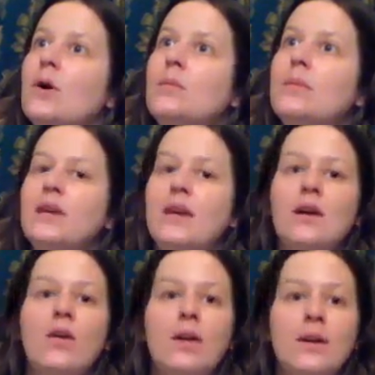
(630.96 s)
But
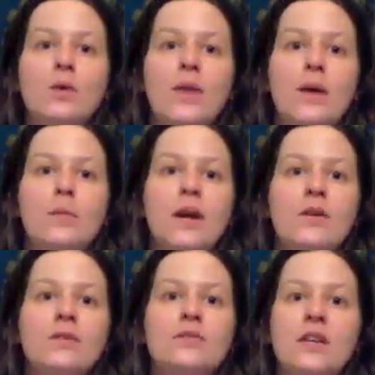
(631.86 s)
yeah, I got that
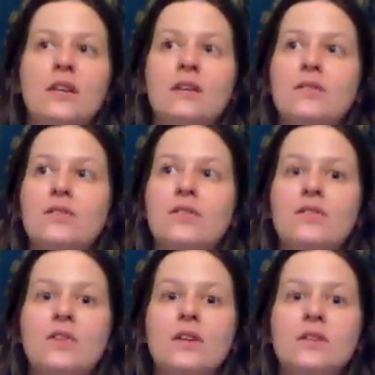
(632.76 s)
pair of jeans, the
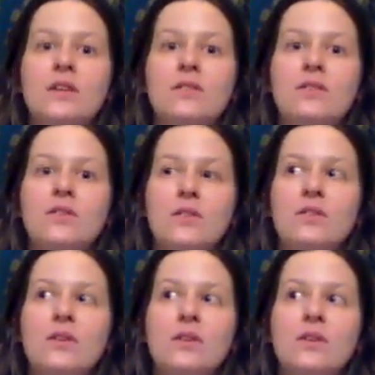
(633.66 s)
tight jeans. I was like, I
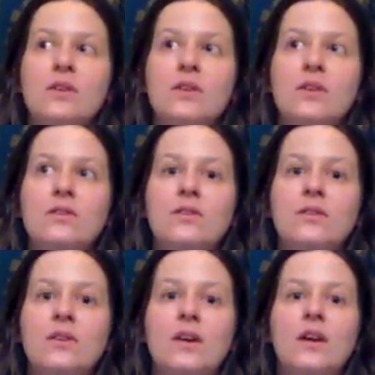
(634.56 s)
do look good.
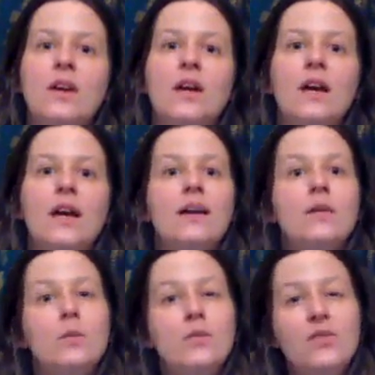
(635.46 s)
And
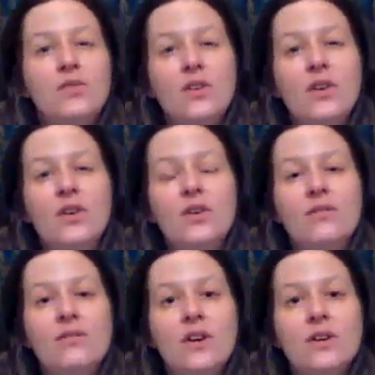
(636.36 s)
it was a slow
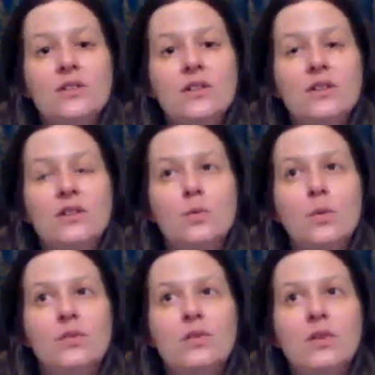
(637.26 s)
conversion. It
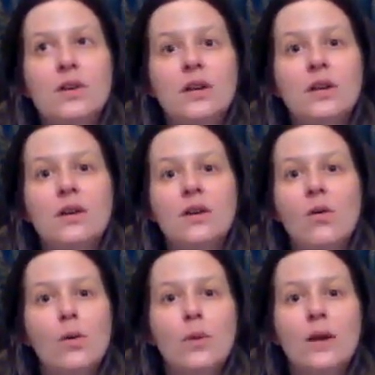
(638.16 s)
wasn't like
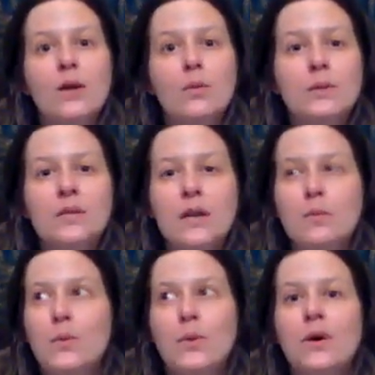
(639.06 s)
I went out one day
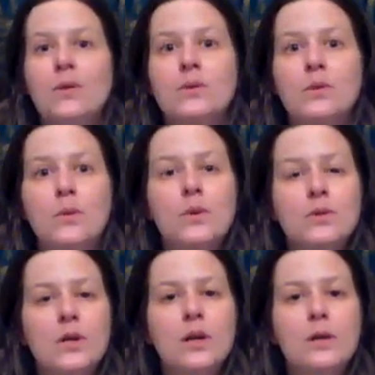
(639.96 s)
and bought a whole new
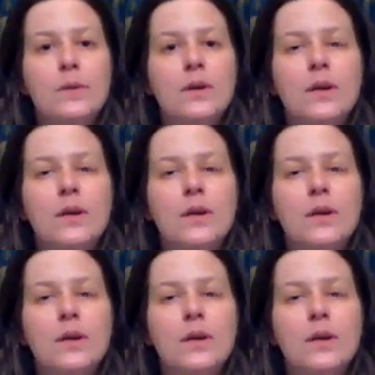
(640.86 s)
wardrobe.